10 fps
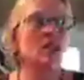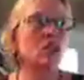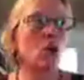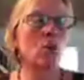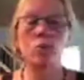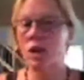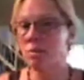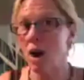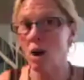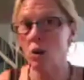So we will
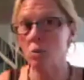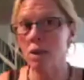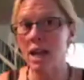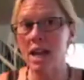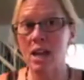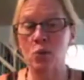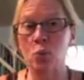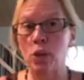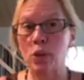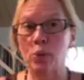come home and
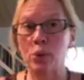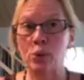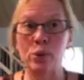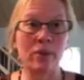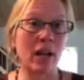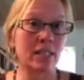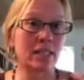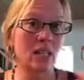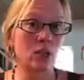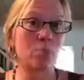we will, we've got
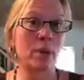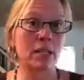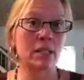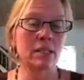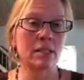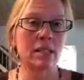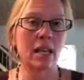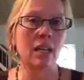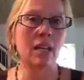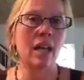such abundance
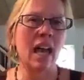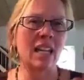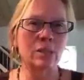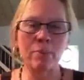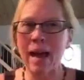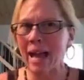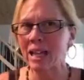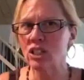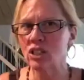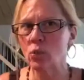that, and it's
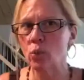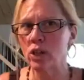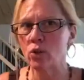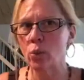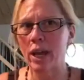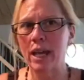packaged in weird